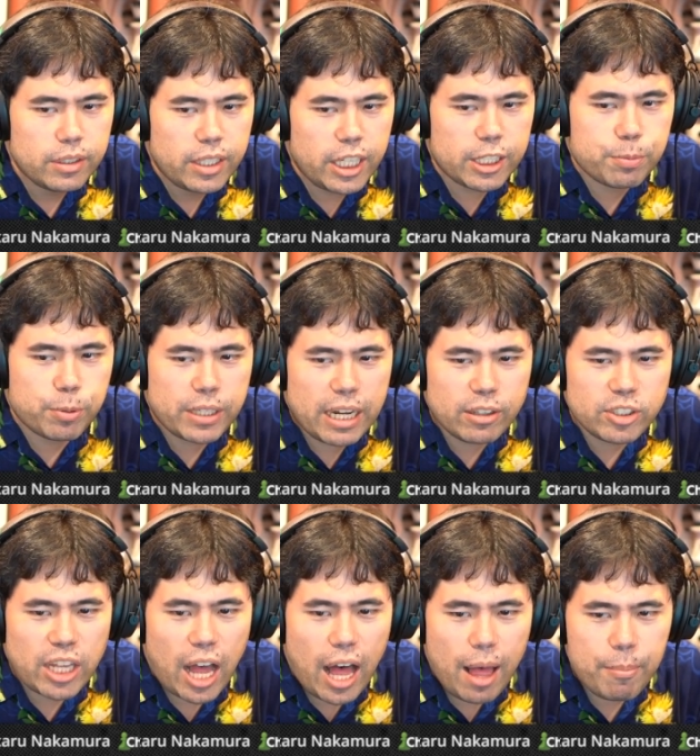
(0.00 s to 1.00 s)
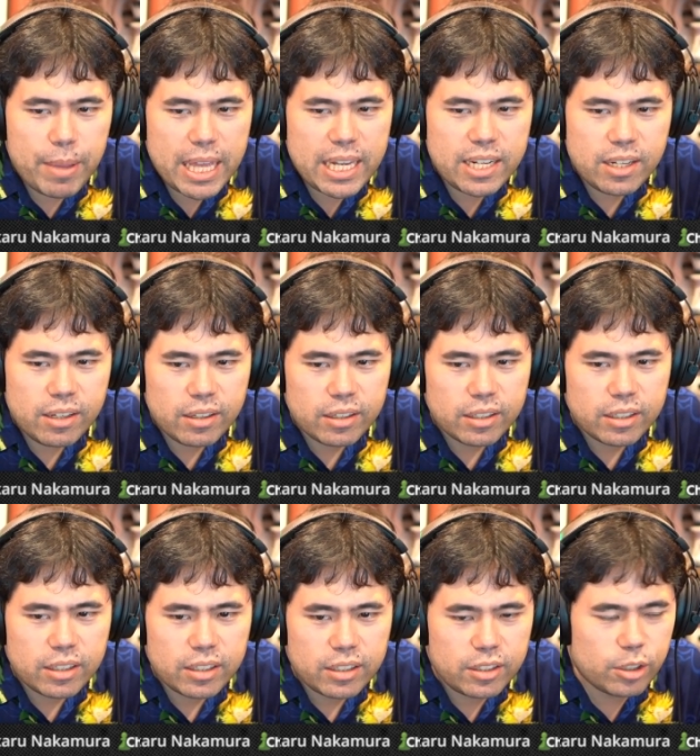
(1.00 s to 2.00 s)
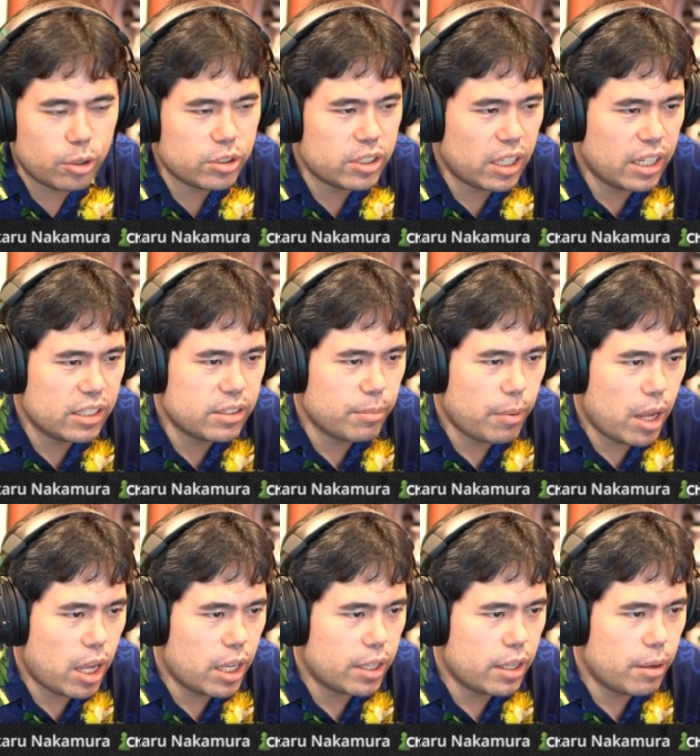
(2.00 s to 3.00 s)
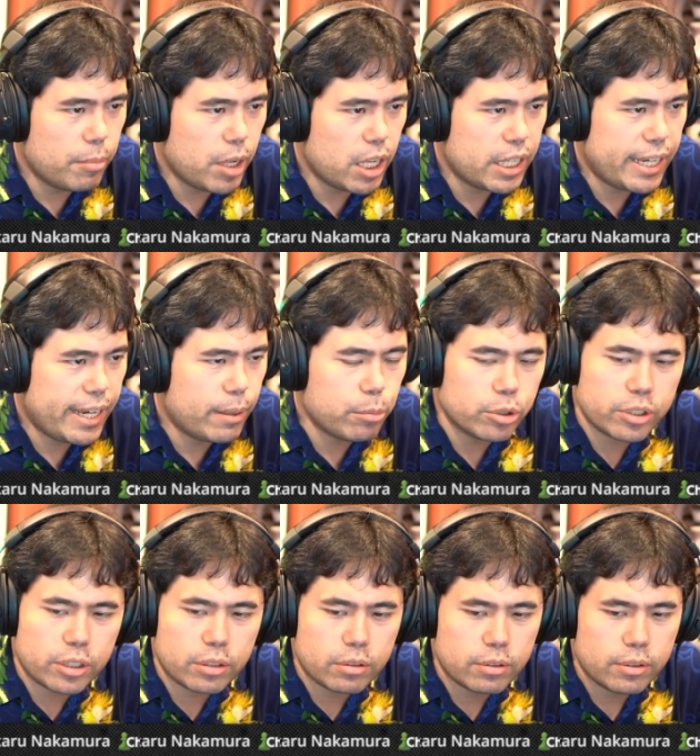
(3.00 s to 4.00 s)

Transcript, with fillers: Is pronounced Amen? No, it's not. It's Aman. Aman Hambleton.